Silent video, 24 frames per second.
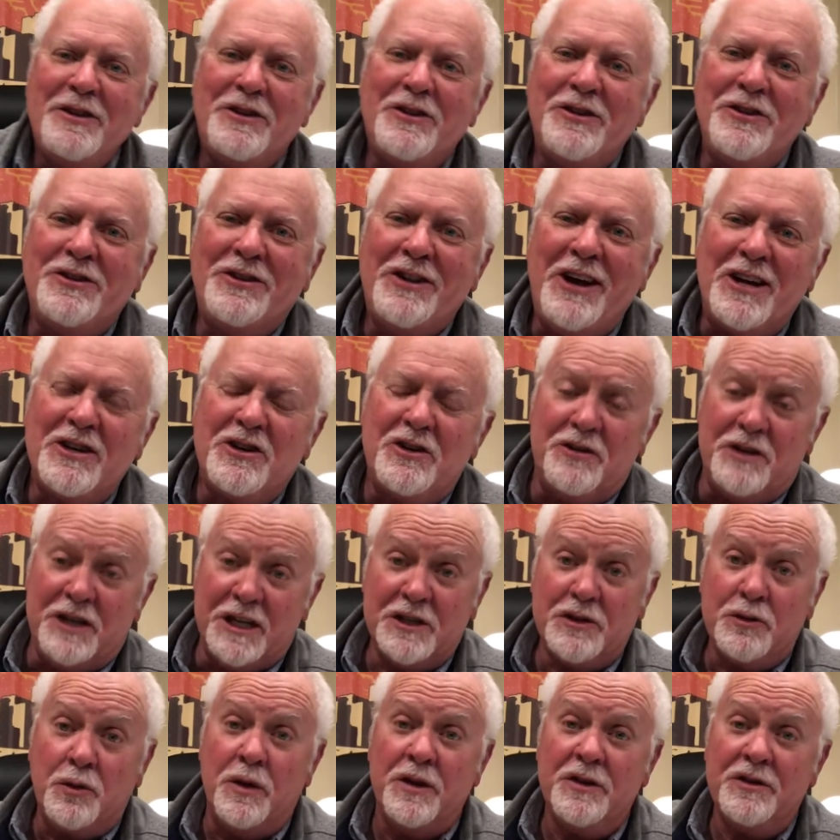is Dr. Dix
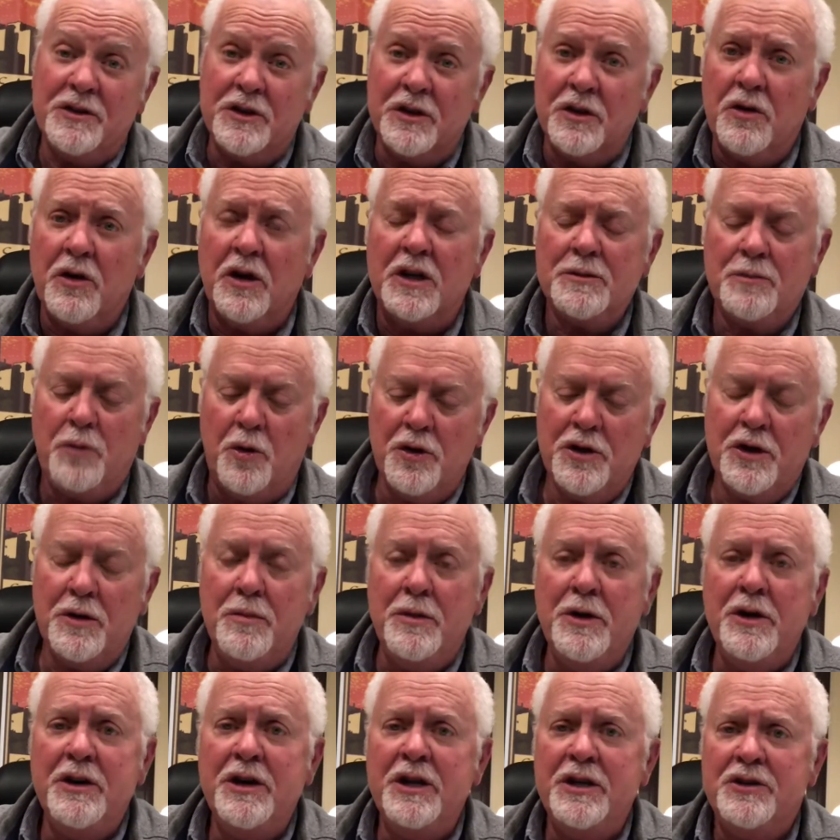Winston, Crosspoint
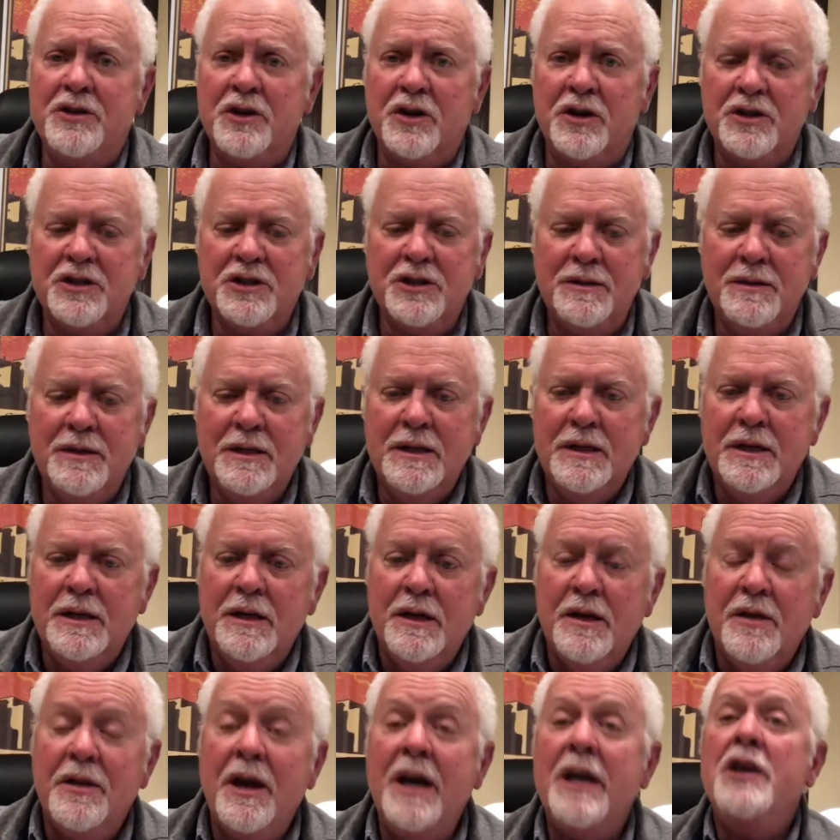Community Church.
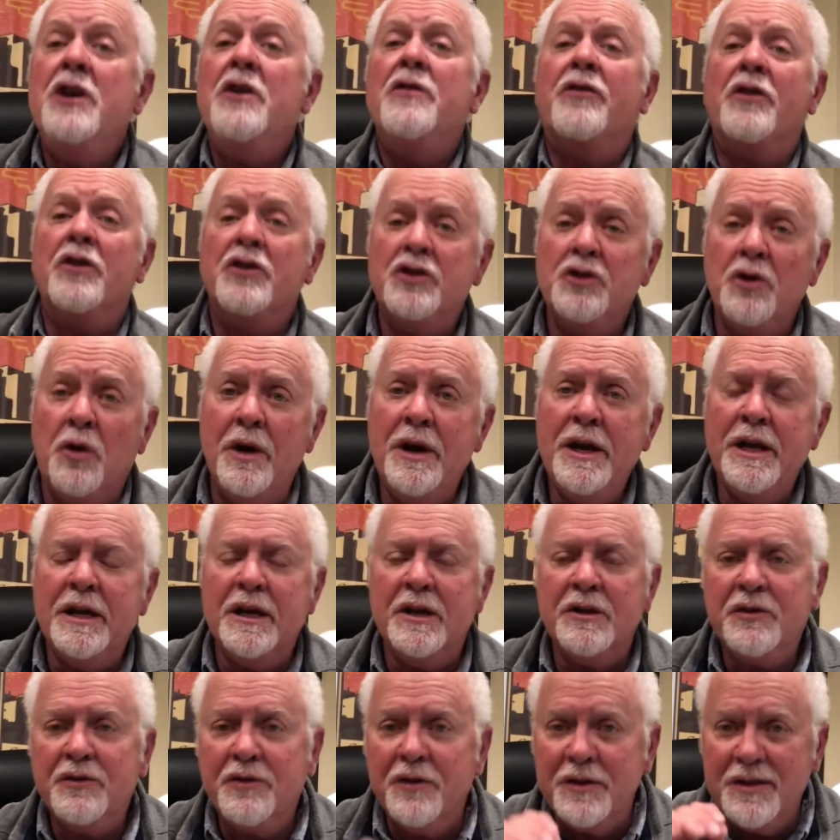Thank you for joining
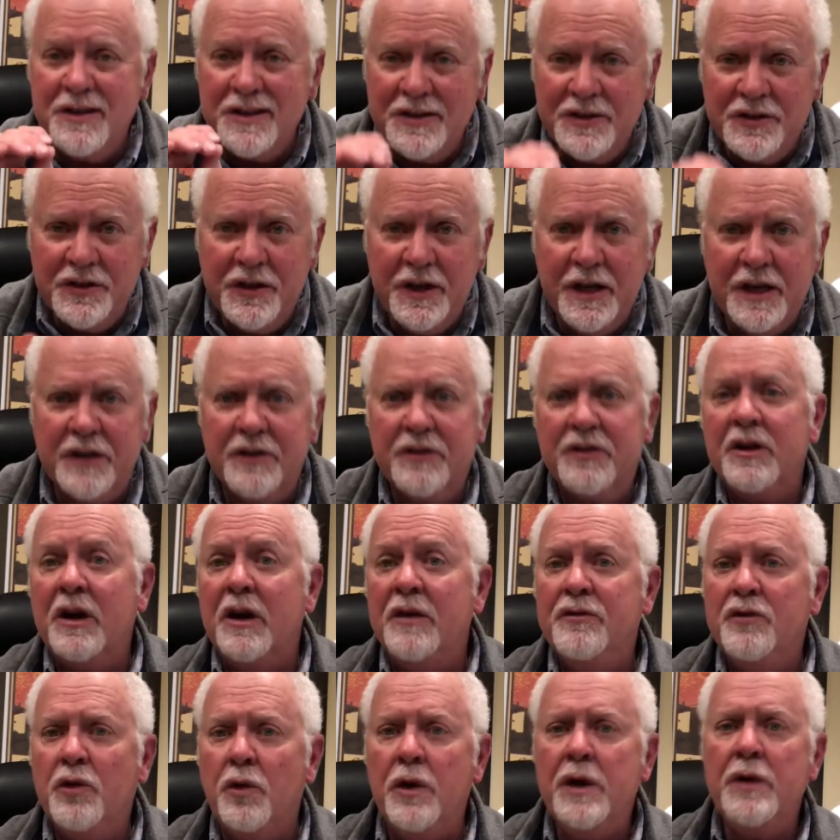us for the 6th of
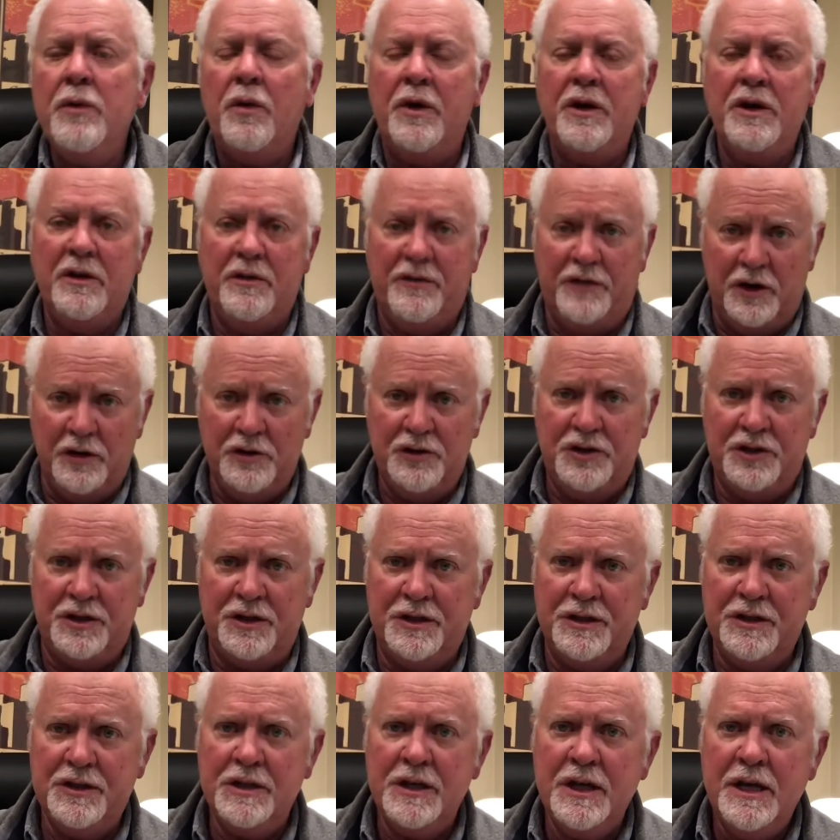21
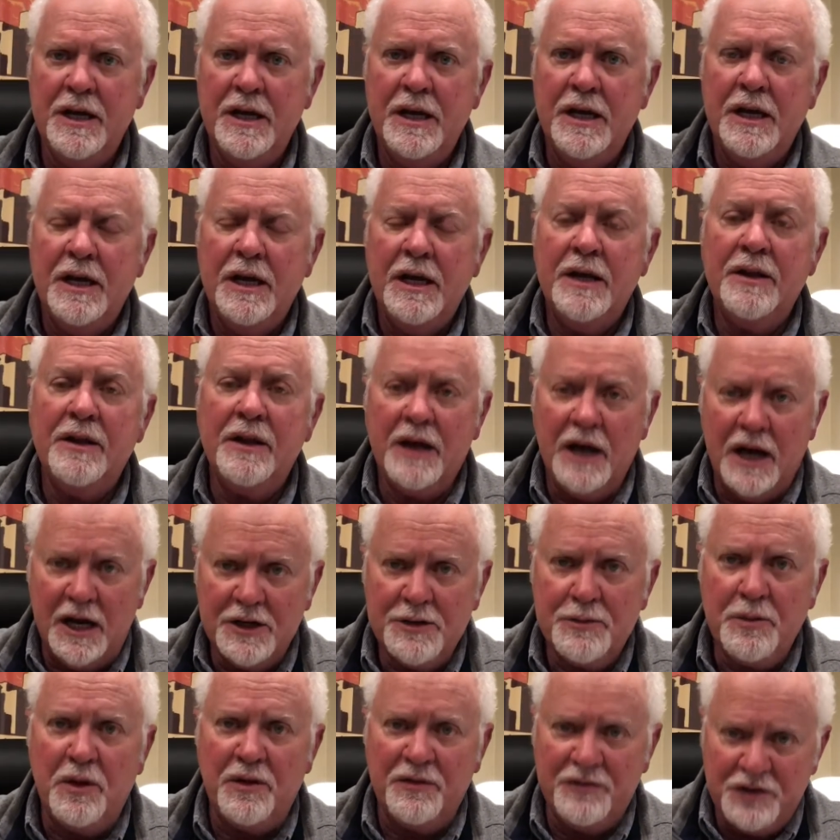devotions in the
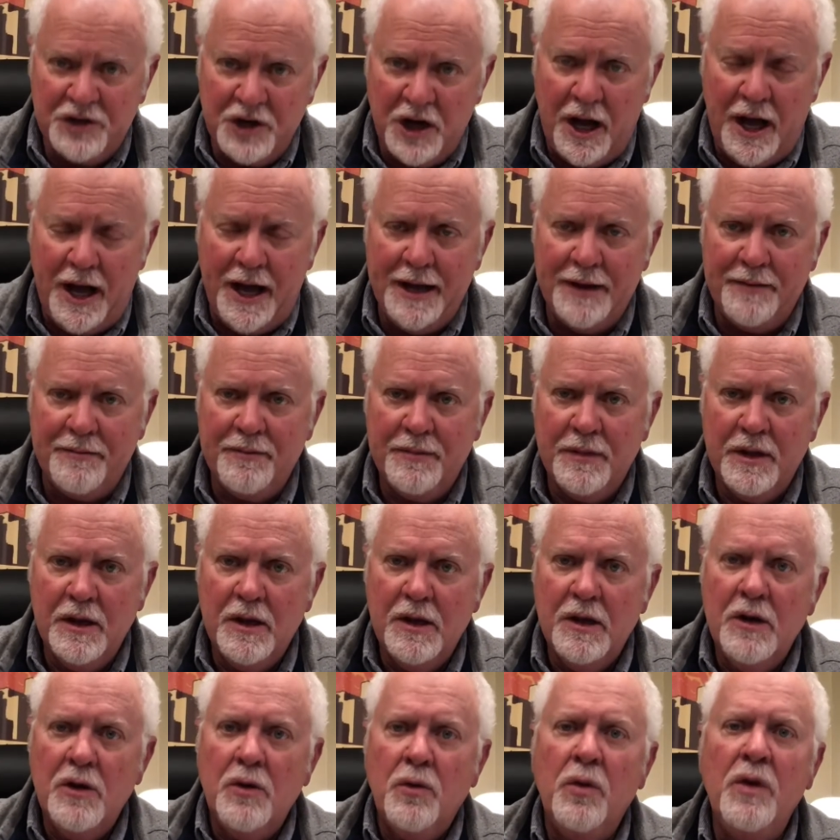Gospel of John.
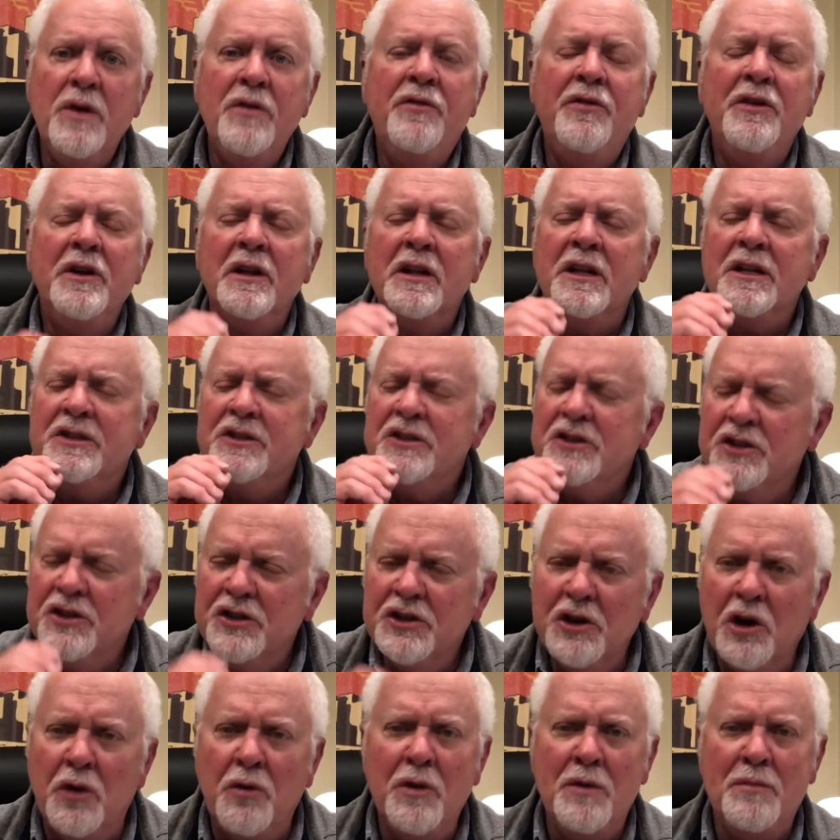We feel it's
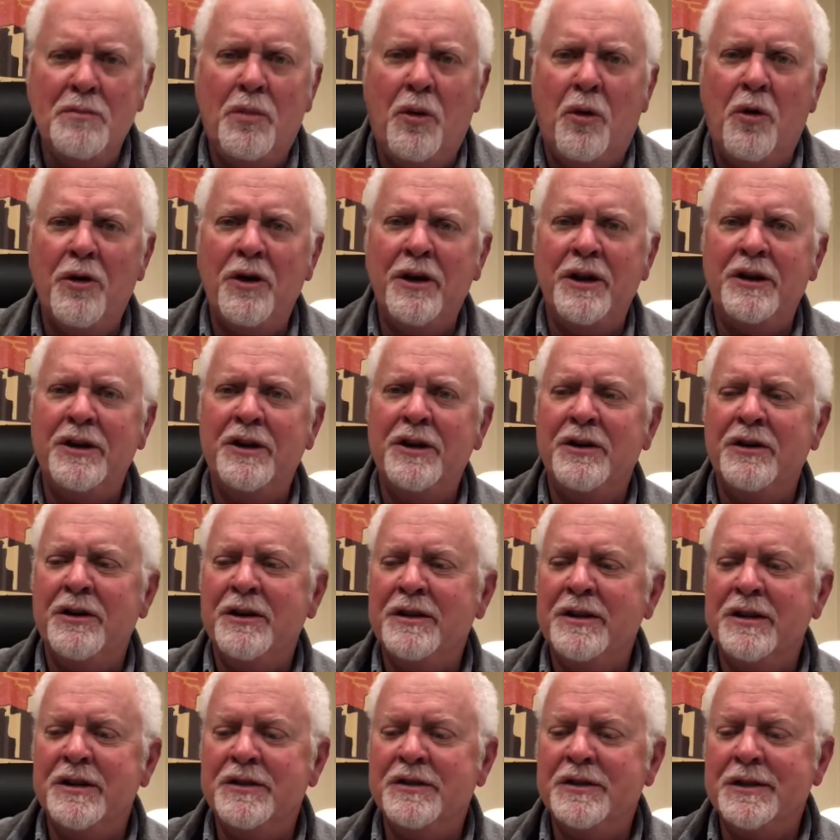so important during
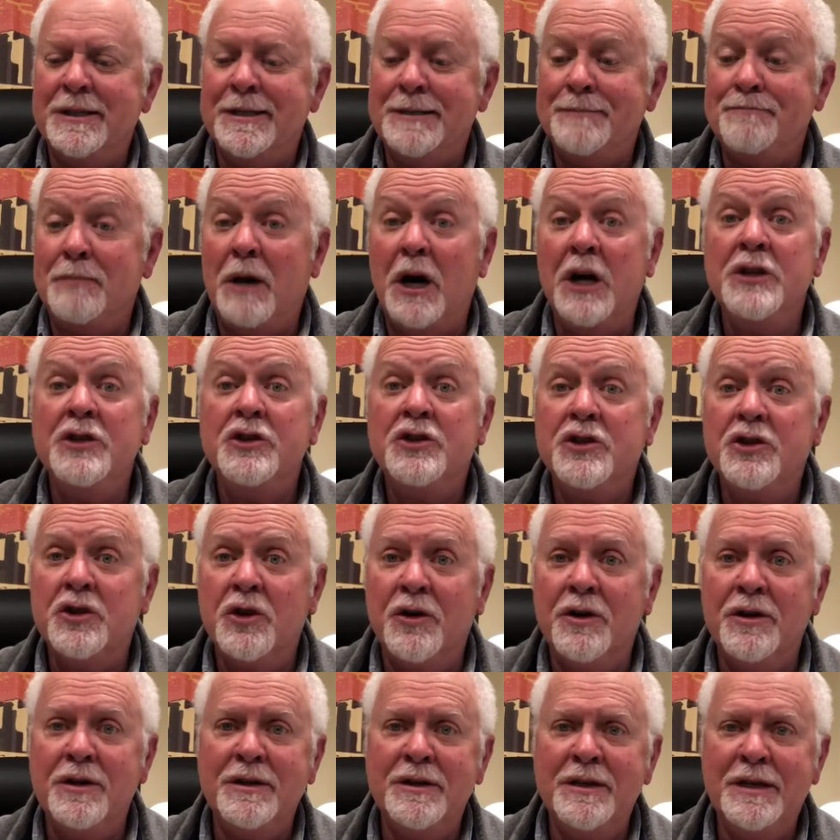this
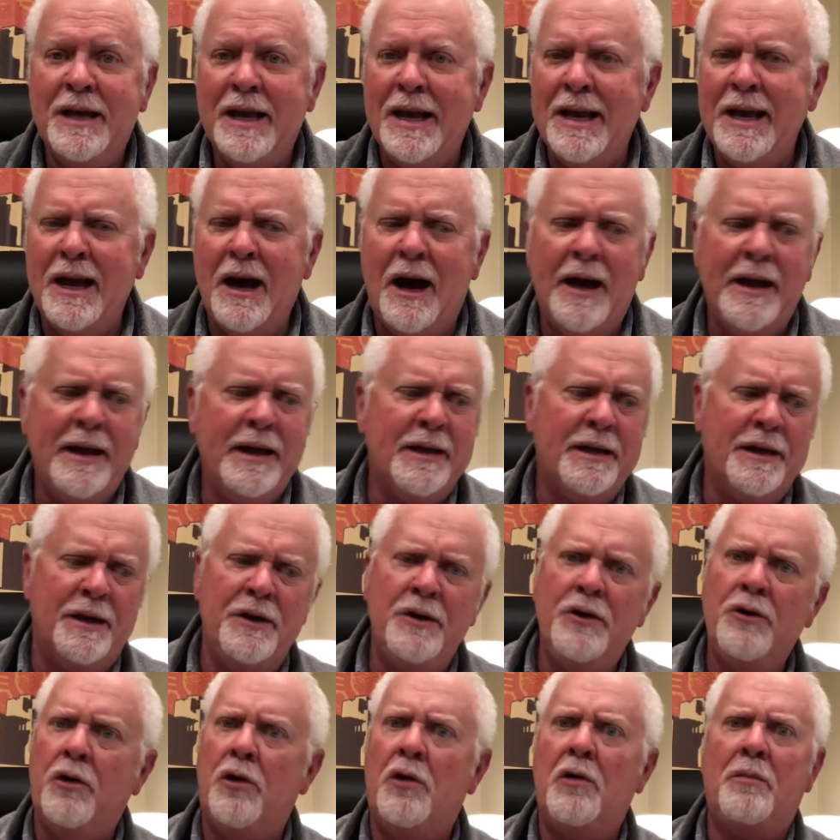uncertain, chaotic,
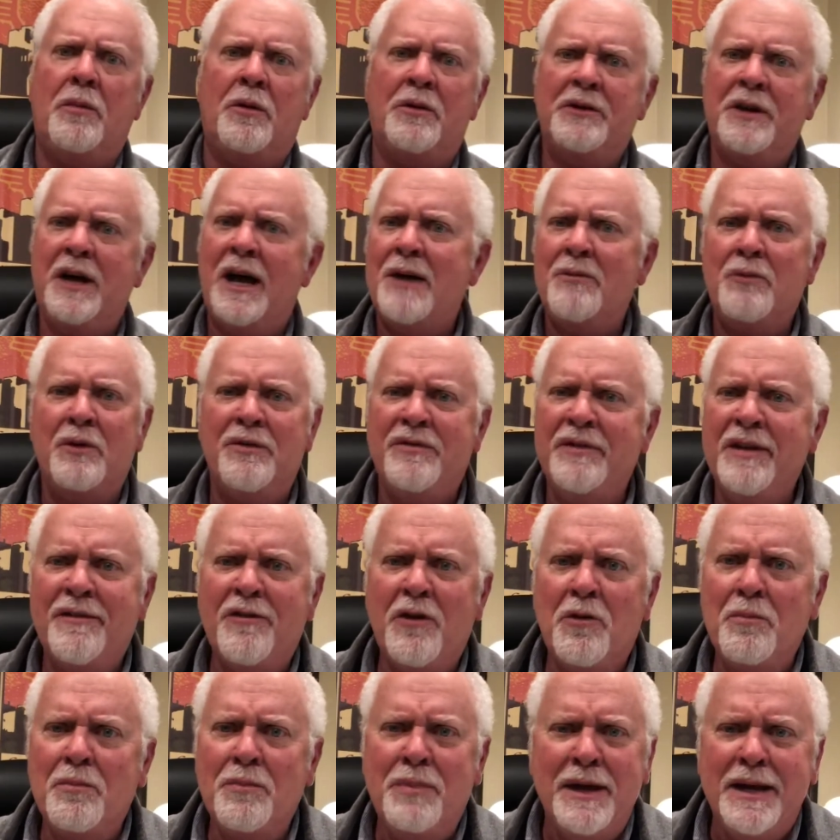unknowable time. We've never
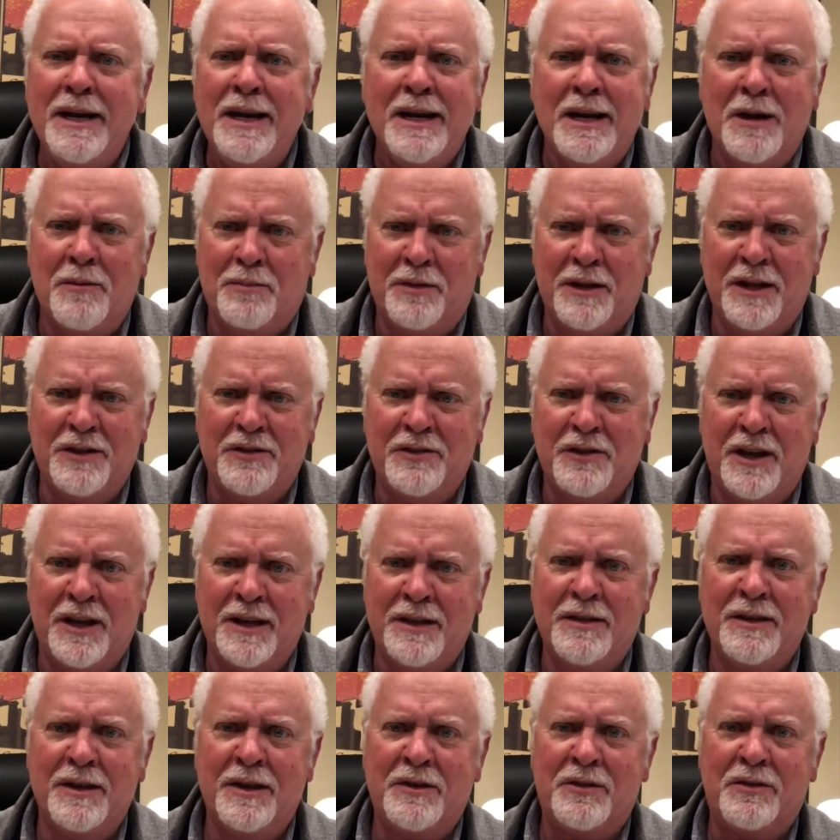been in a place like
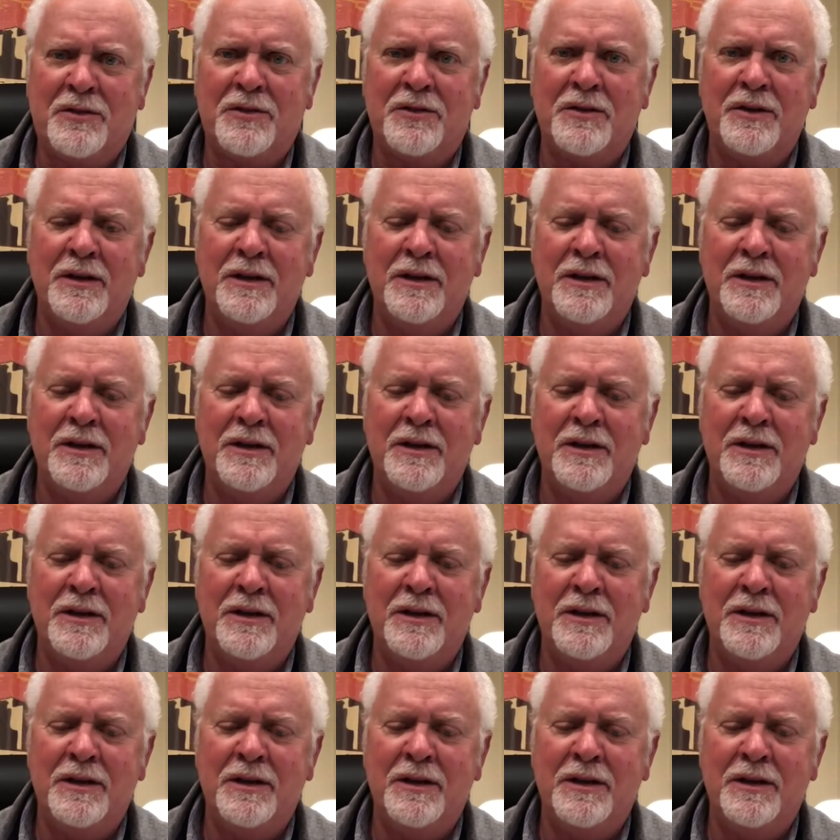this,